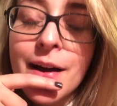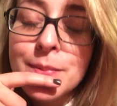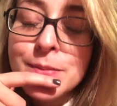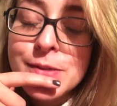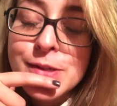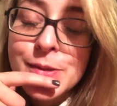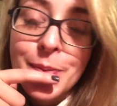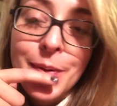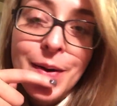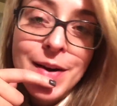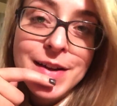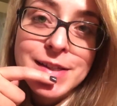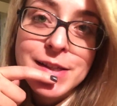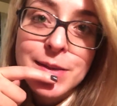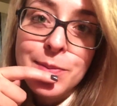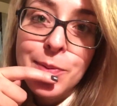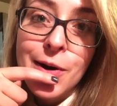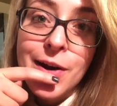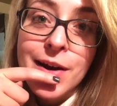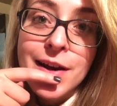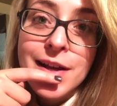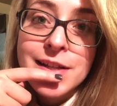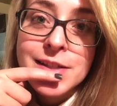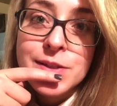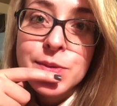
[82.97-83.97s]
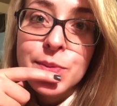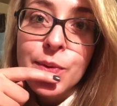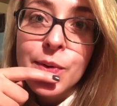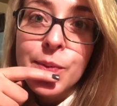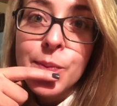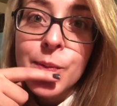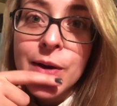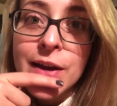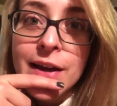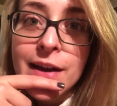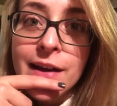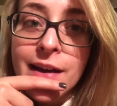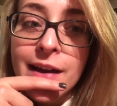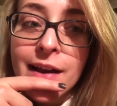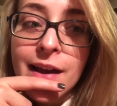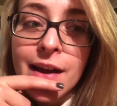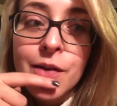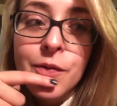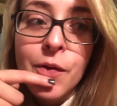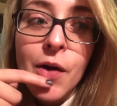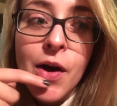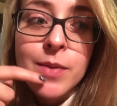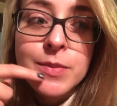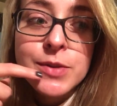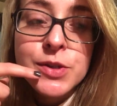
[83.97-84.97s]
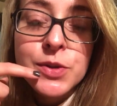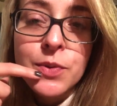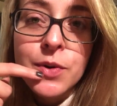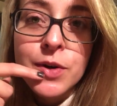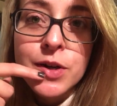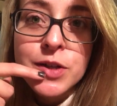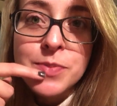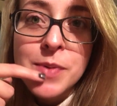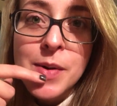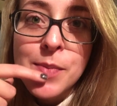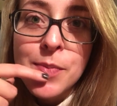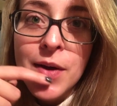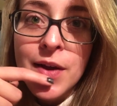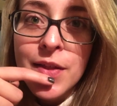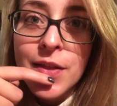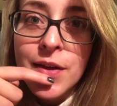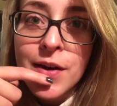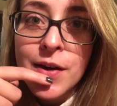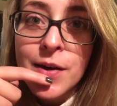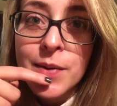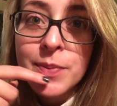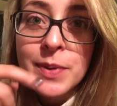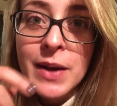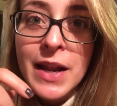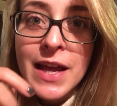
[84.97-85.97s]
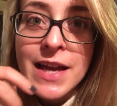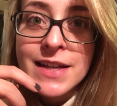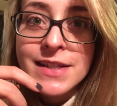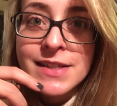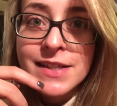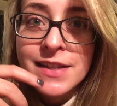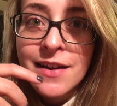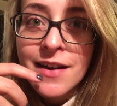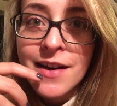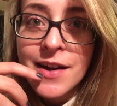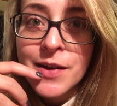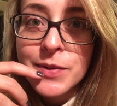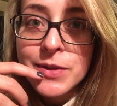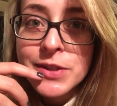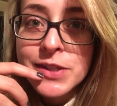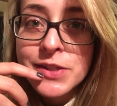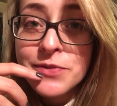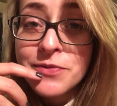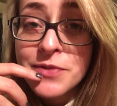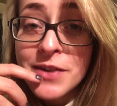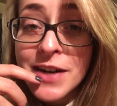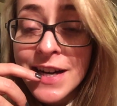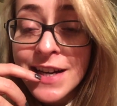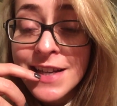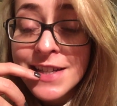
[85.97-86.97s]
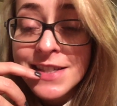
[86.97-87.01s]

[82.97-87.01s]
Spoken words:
Surprise, surprise. We have come to watch my brother play tonight, which is really